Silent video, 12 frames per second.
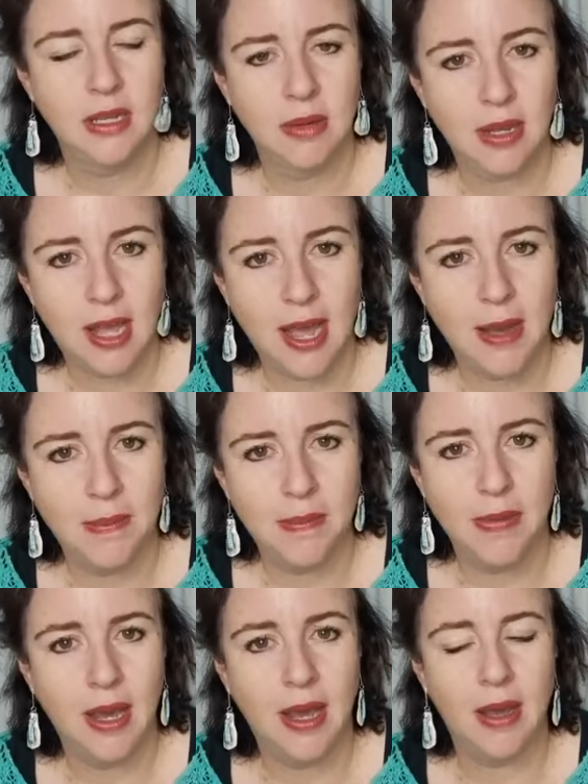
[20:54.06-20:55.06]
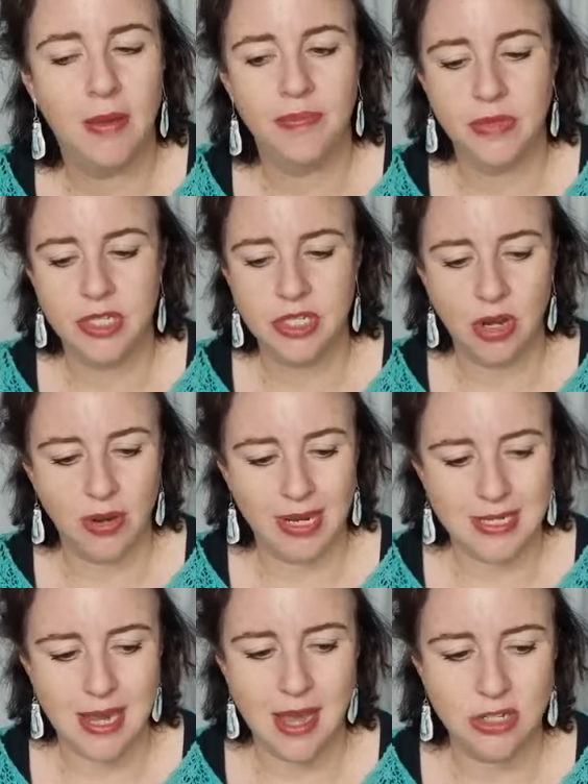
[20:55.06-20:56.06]
become so
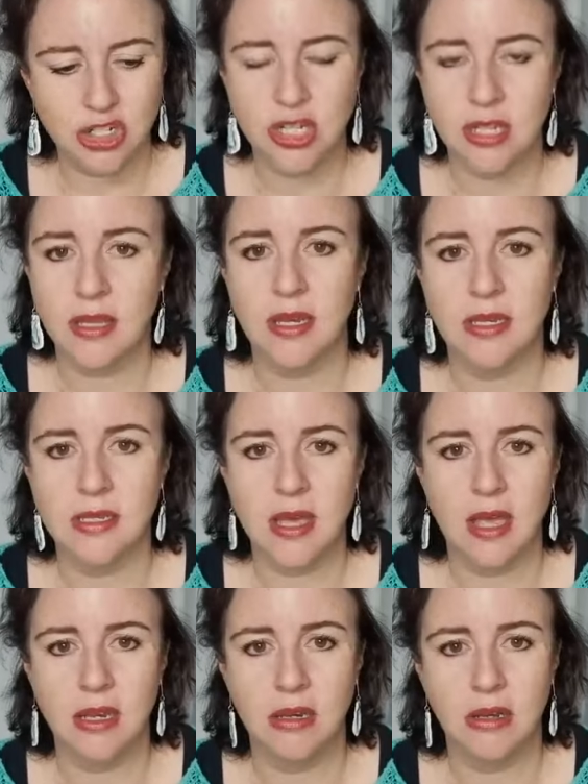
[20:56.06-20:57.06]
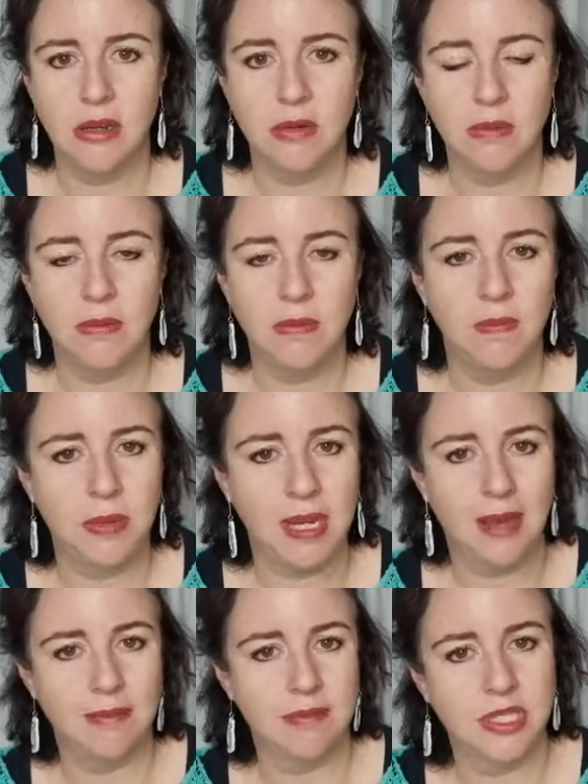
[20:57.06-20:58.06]
attached to these that you
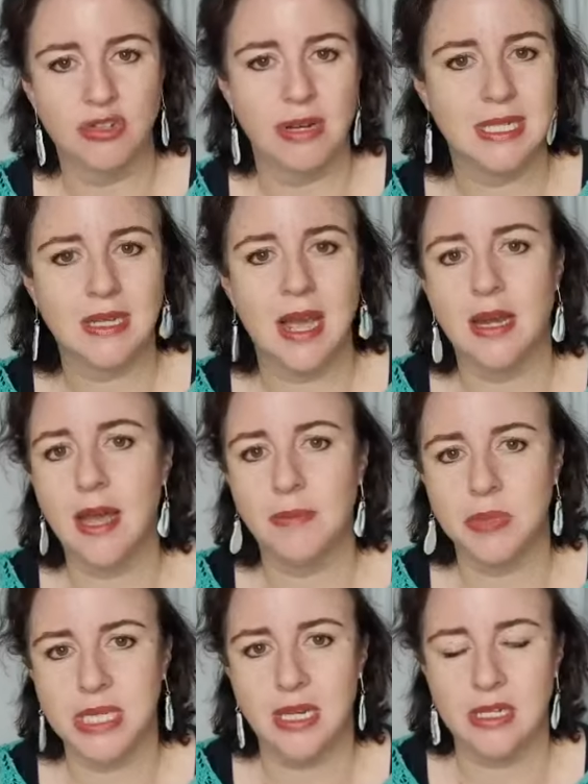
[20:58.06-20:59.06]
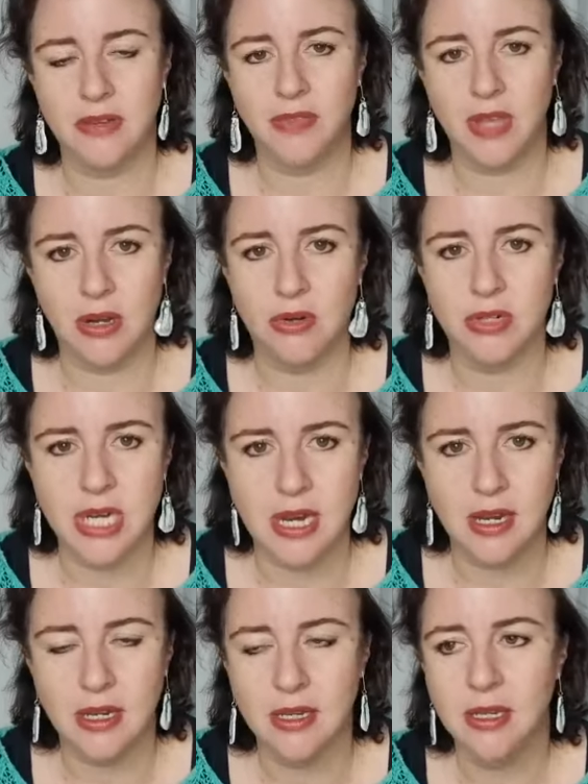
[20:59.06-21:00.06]
become stressed out and upset if they're not
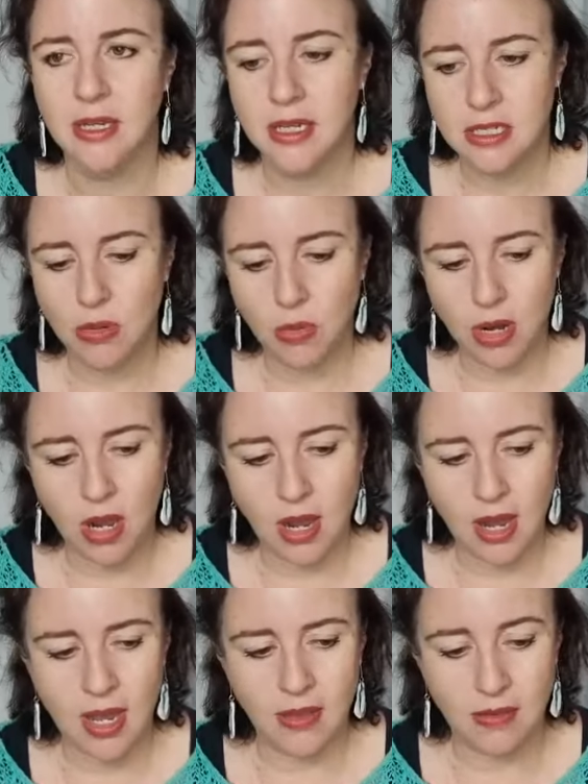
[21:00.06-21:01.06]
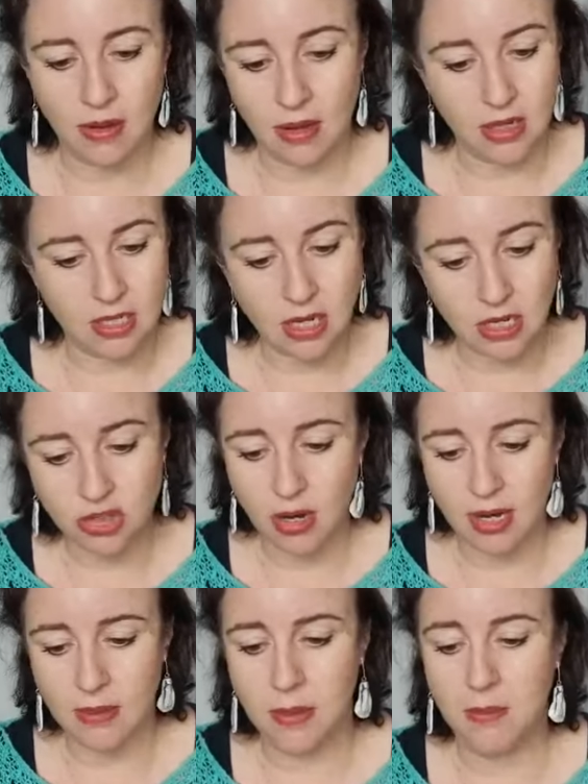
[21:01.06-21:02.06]
here. So what I, because I
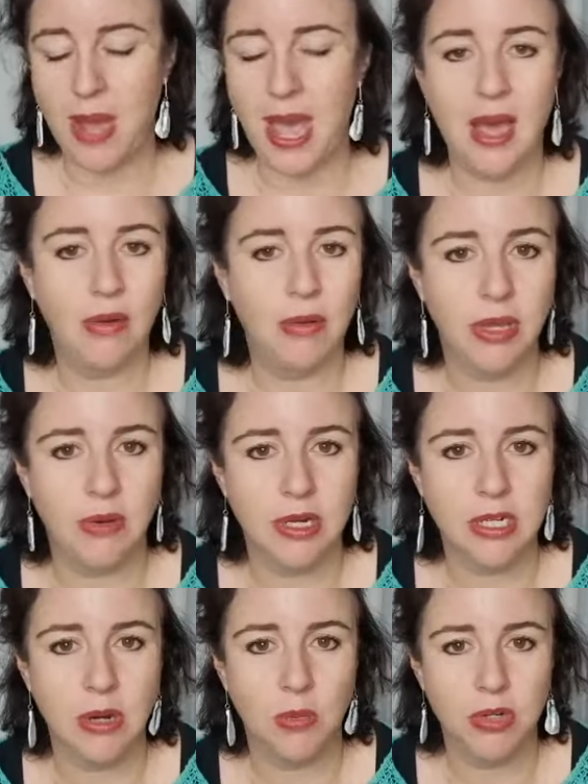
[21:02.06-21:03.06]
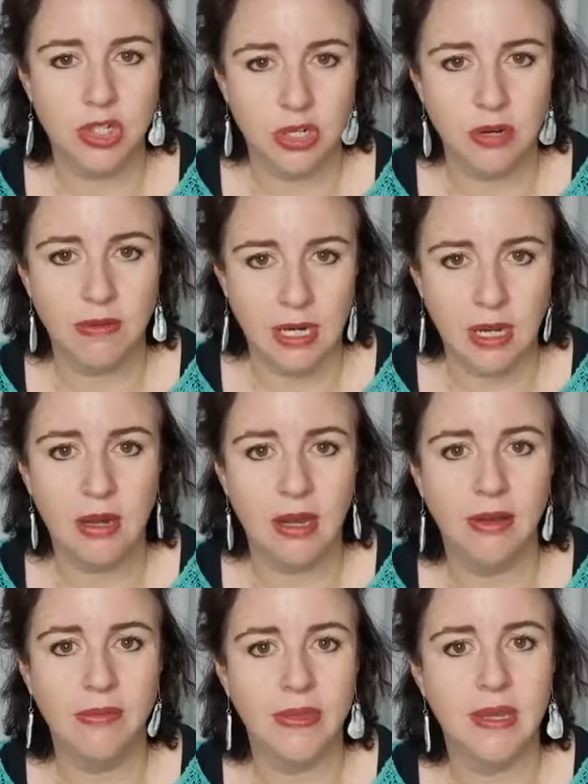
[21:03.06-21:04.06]
try and empower you, I don't want you to rely
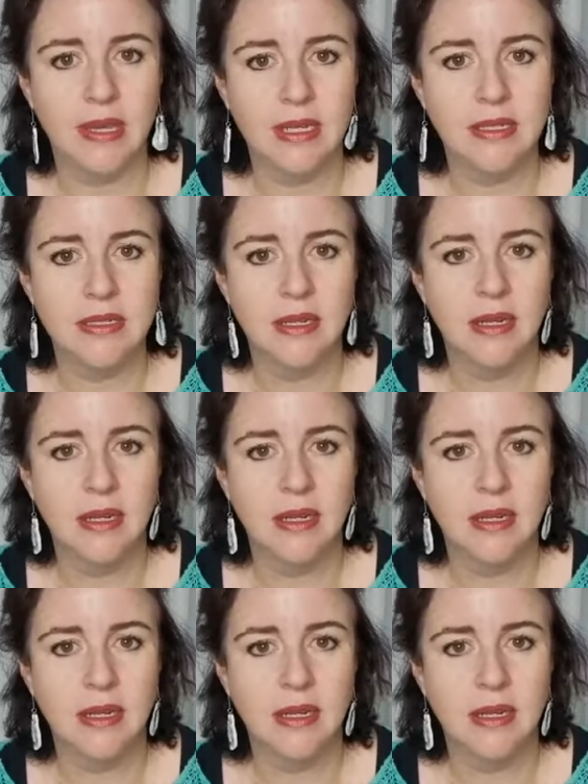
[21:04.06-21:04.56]
on these.